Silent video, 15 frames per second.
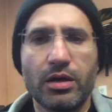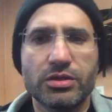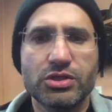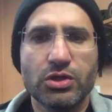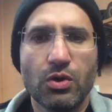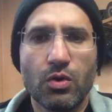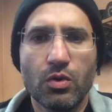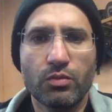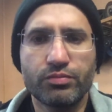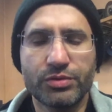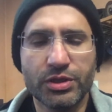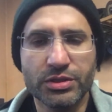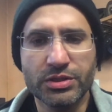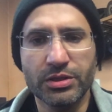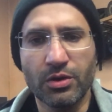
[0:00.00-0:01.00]
So
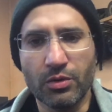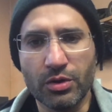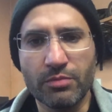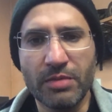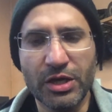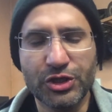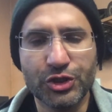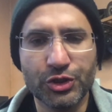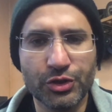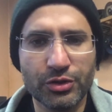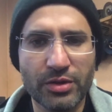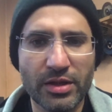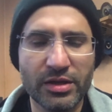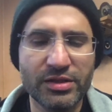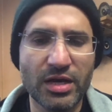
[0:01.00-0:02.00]
just in order to make sure
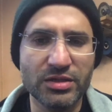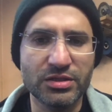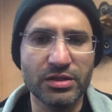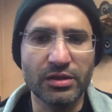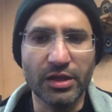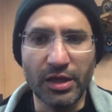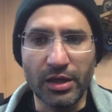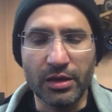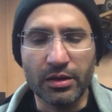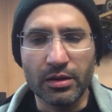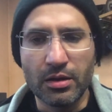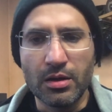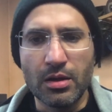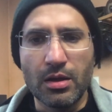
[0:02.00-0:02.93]
that it doesn't leak.